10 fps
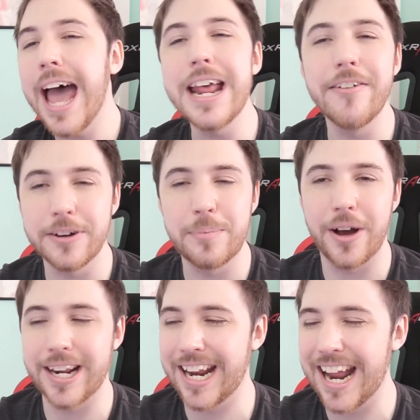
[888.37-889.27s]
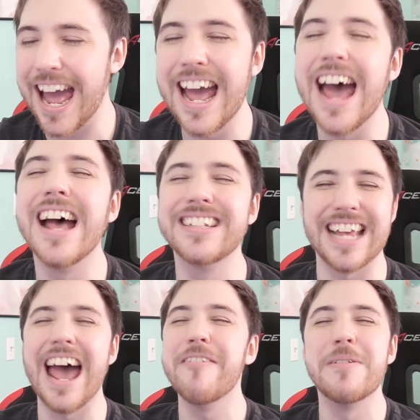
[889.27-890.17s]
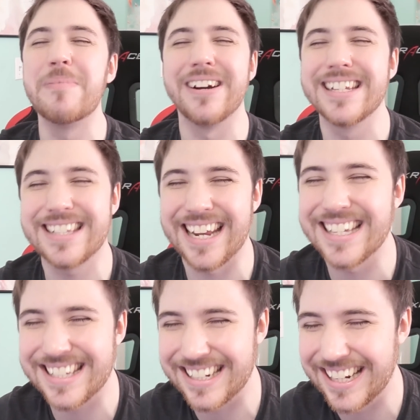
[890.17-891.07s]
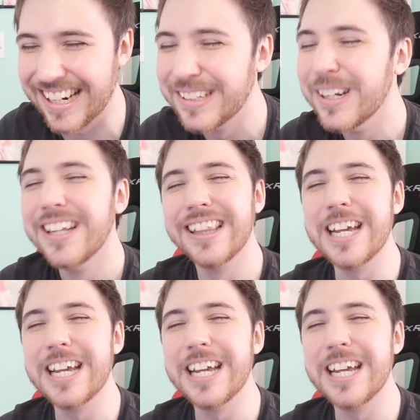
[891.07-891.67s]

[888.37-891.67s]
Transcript: Everybody's taste in it.